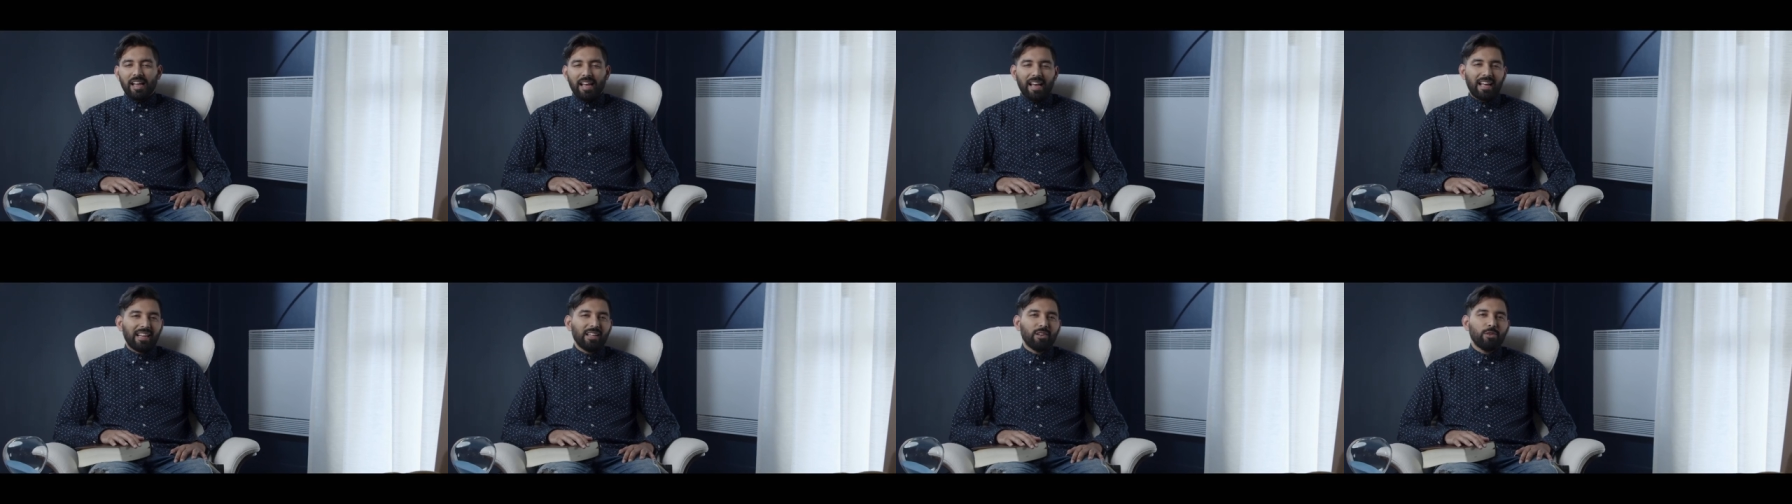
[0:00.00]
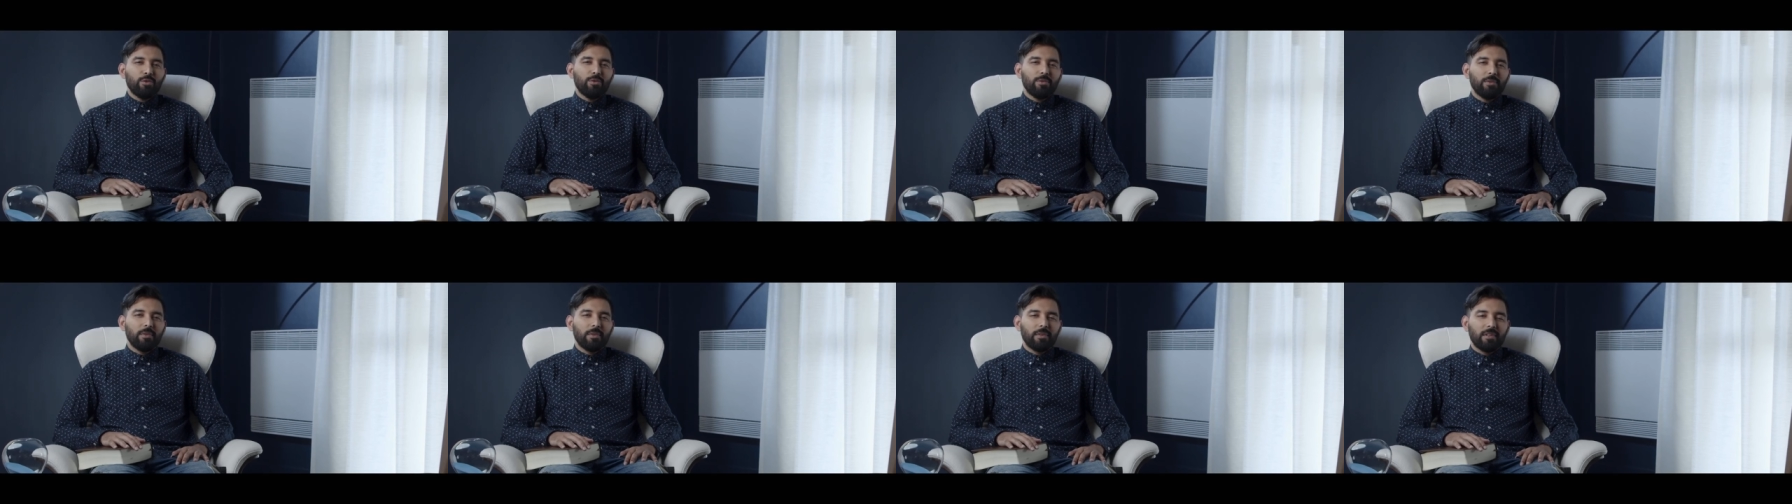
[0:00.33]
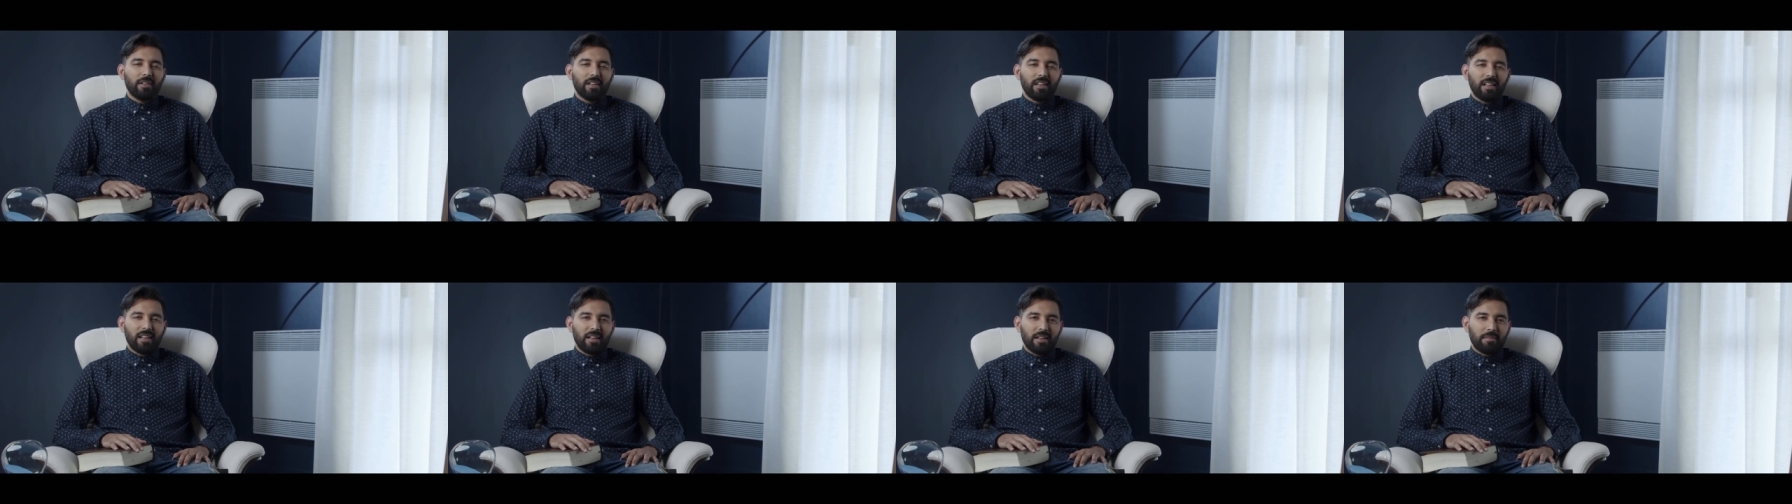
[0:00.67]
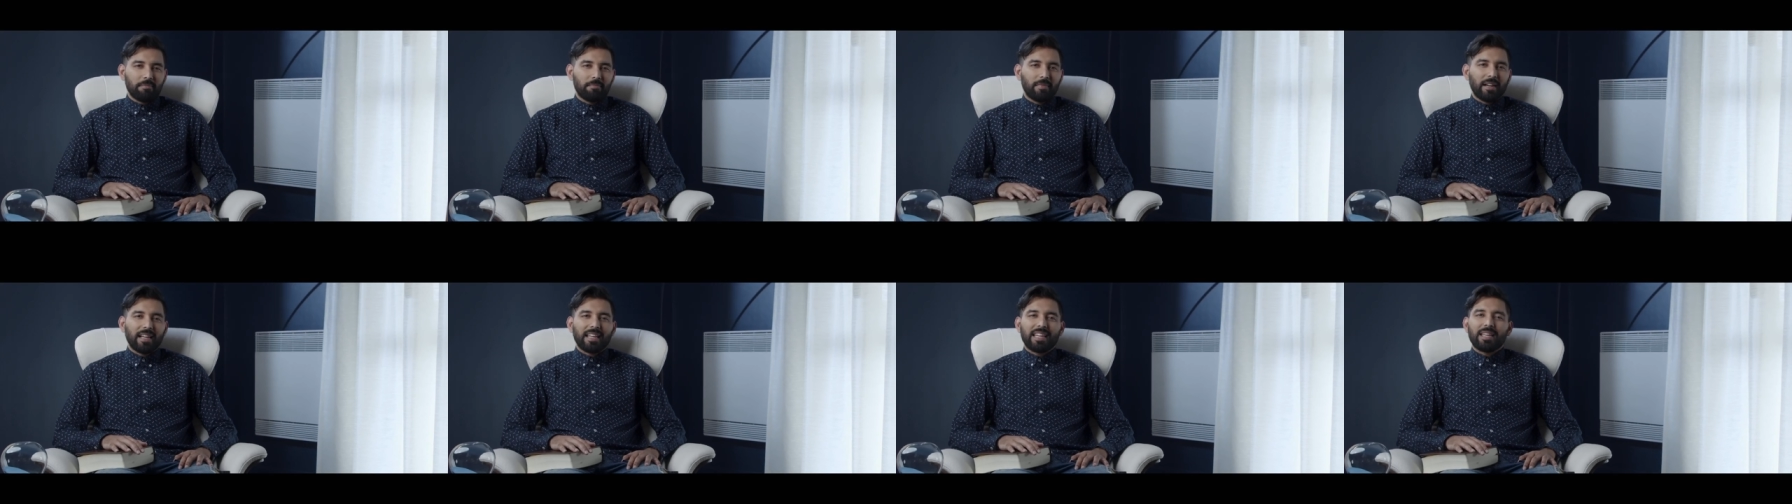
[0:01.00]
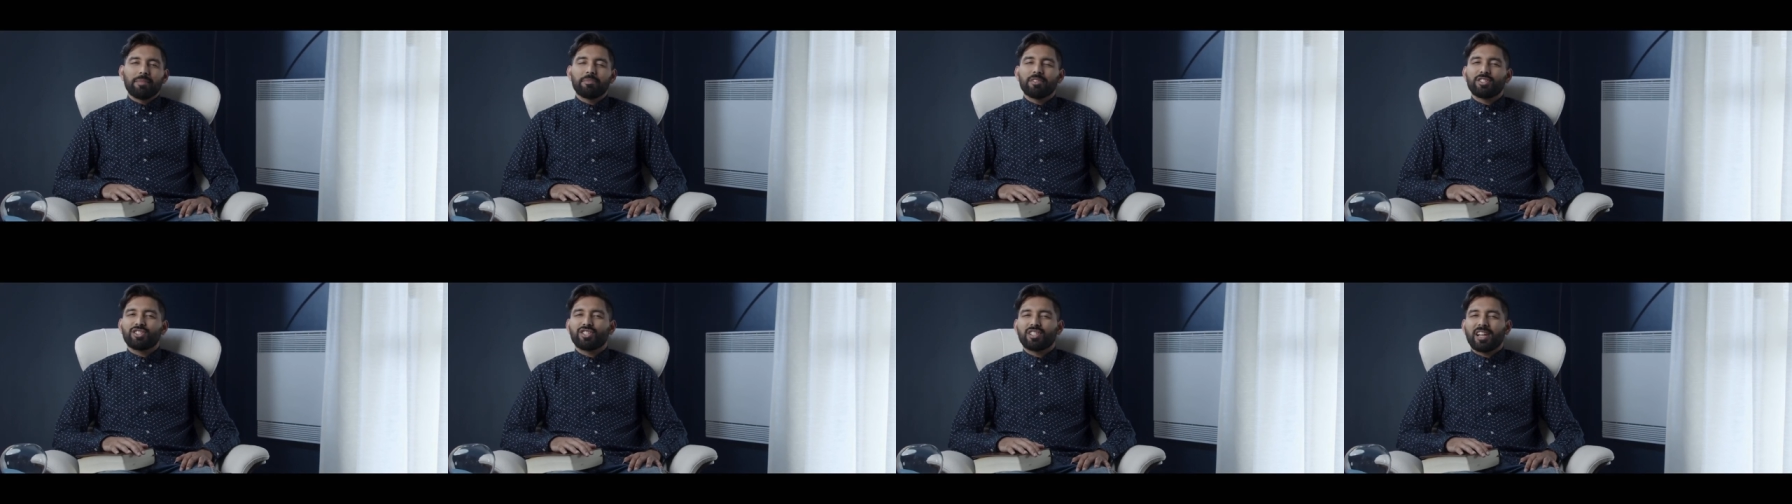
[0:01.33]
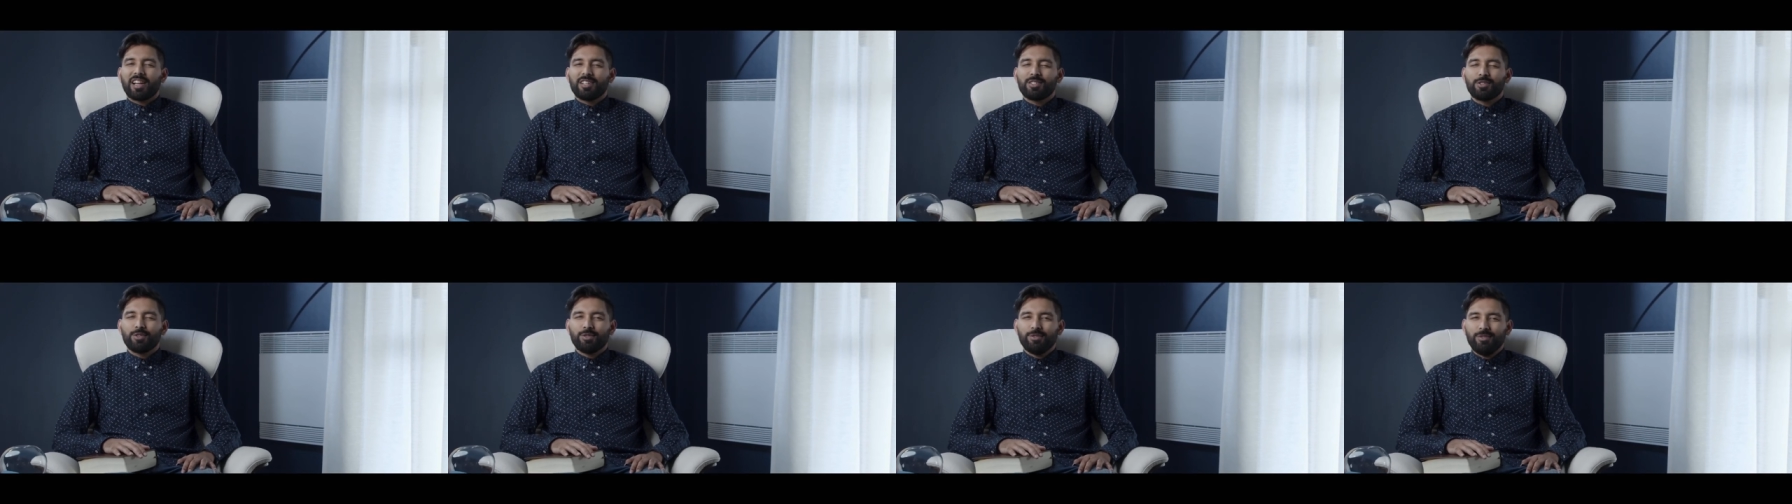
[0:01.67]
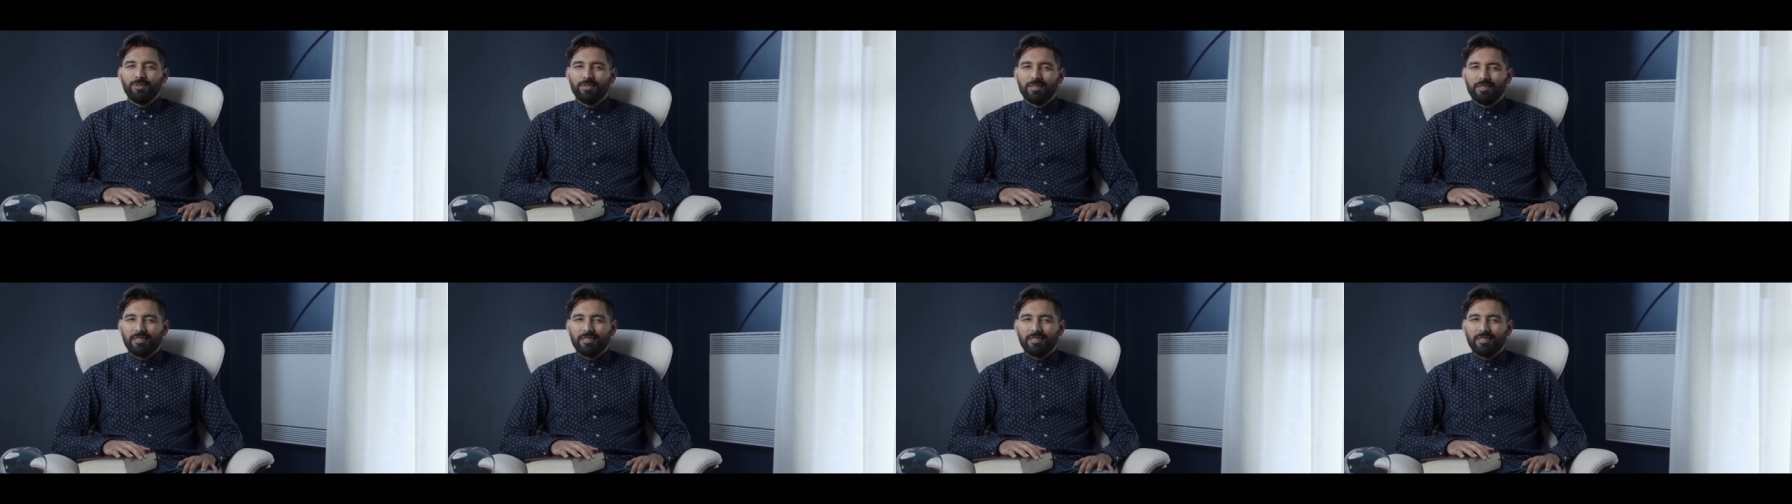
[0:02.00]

Hello, my name is Shyju,